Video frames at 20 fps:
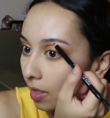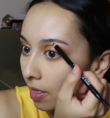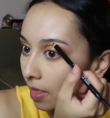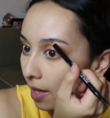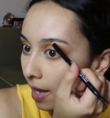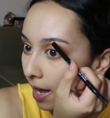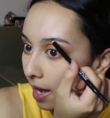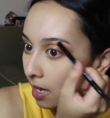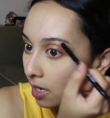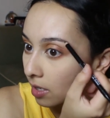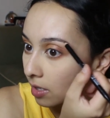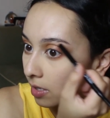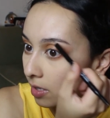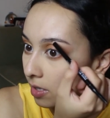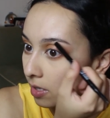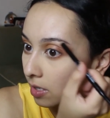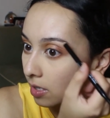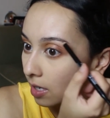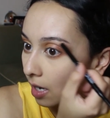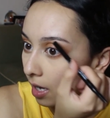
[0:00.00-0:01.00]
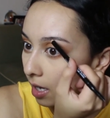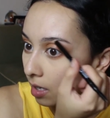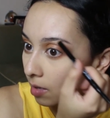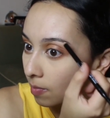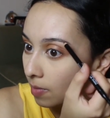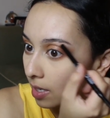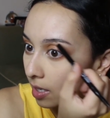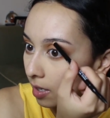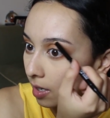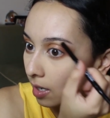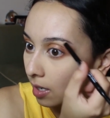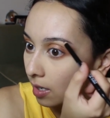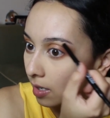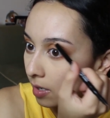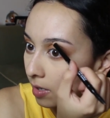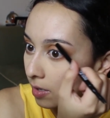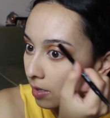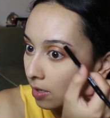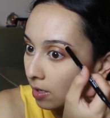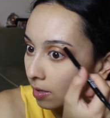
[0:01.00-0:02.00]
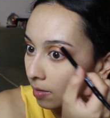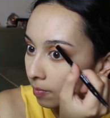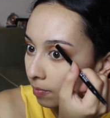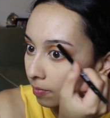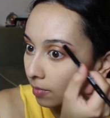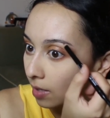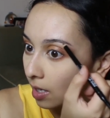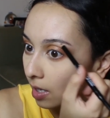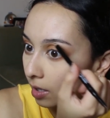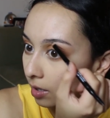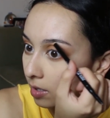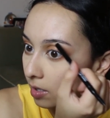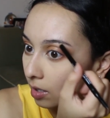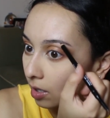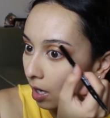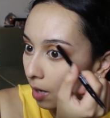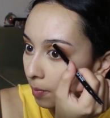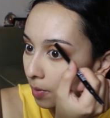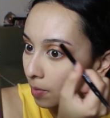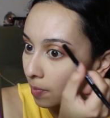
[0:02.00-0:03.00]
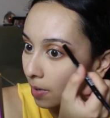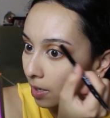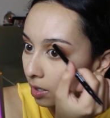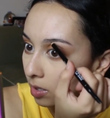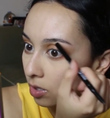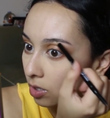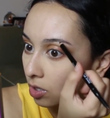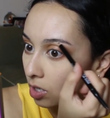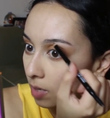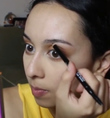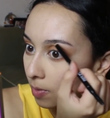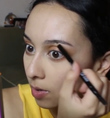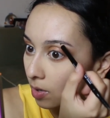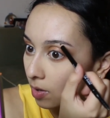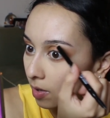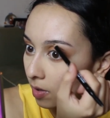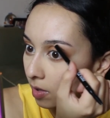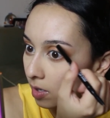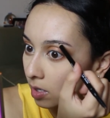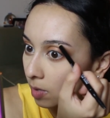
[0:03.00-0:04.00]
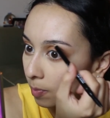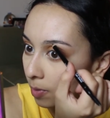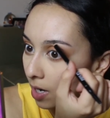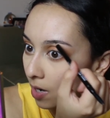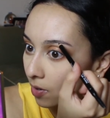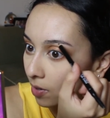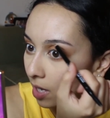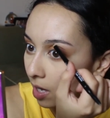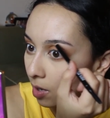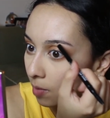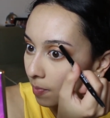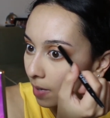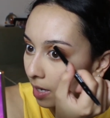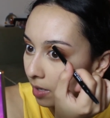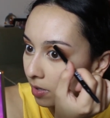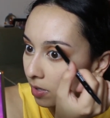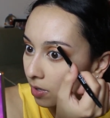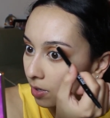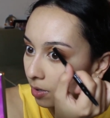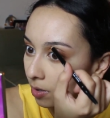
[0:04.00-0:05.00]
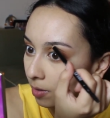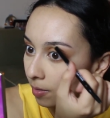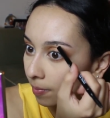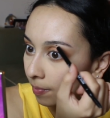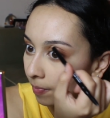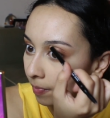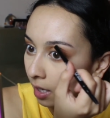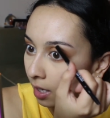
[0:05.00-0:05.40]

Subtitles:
that instead because it's a couple bucks cheaper than this Brow Gal pencil,